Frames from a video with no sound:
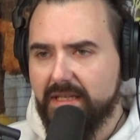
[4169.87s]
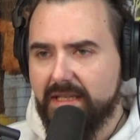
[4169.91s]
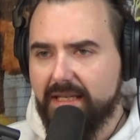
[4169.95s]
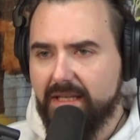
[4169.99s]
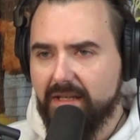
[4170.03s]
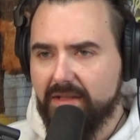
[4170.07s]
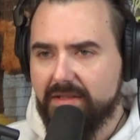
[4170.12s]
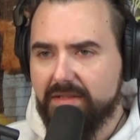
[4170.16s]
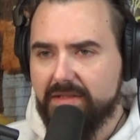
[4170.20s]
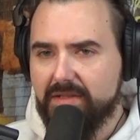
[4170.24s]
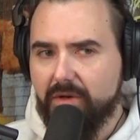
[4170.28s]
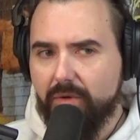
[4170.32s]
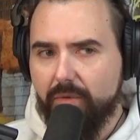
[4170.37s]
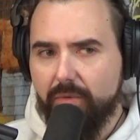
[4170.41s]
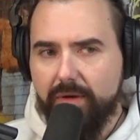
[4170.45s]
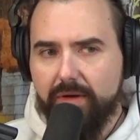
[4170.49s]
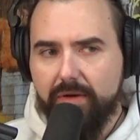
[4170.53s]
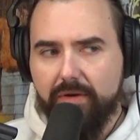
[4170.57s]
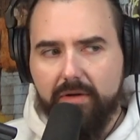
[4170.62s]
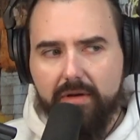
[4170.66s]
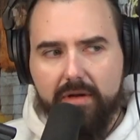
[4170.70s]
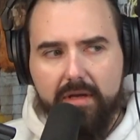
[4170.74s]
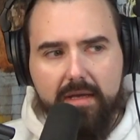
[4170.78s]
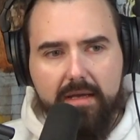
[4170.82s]
He killed his
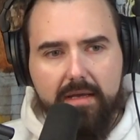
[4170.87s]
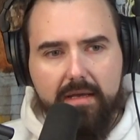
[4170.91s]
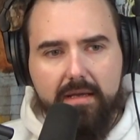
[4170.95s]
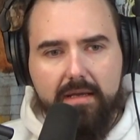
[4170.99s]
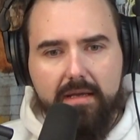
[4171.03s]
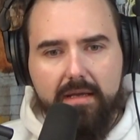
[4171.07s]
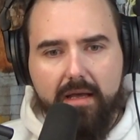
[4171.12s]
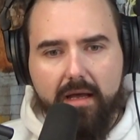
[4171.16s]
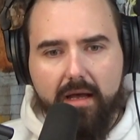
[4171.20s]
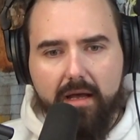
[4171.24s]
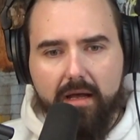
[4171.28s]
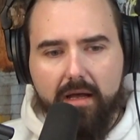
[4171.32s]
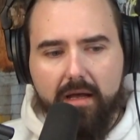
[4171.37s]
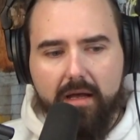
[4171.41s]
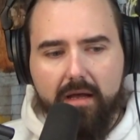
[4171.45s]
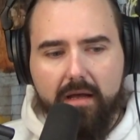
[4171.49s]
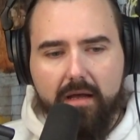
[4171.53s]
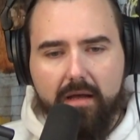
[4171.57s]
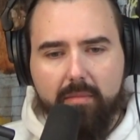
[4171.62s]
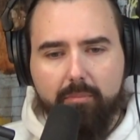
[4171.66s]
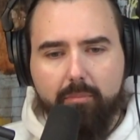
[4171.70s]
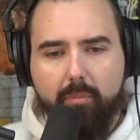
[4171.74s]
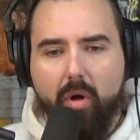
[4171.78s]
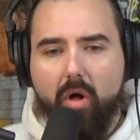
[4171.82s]
career. Yeah.
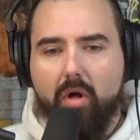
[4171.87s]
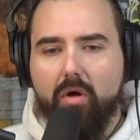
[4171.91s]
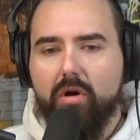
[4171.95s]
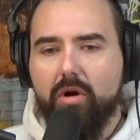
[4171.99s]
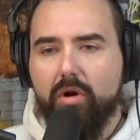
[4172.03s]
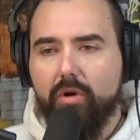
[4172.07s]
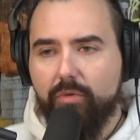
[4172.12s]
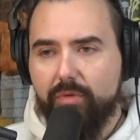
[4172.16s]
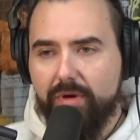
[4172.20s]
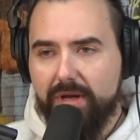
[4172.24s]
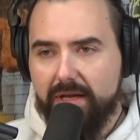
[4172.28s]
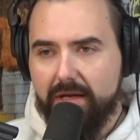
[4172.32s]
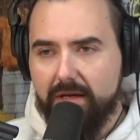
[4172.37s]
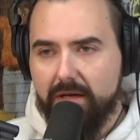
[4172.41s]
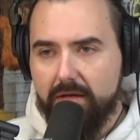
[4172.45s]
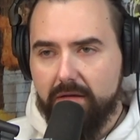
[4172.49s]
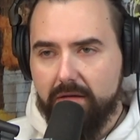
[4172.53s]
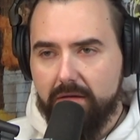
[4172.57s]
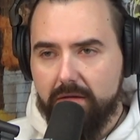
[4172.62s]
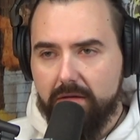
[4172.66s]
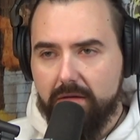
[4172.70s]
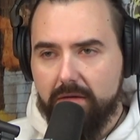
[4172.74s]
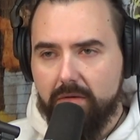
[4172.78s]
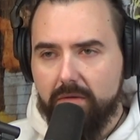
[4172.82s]
Paul
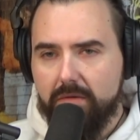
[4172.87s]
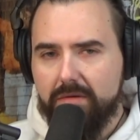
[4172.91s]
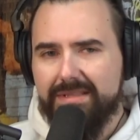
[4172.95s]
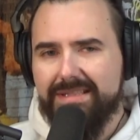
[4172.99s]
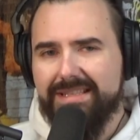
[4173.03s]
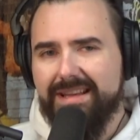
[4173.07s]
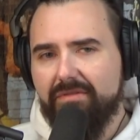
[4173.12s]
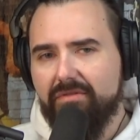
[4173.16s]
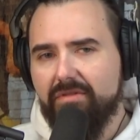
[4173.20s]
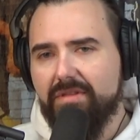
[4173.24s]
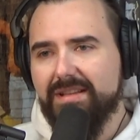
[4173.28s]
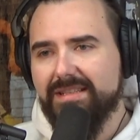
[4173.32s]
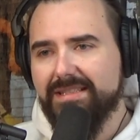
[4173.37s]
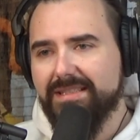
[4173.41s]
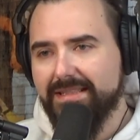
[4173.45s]
Correa was never the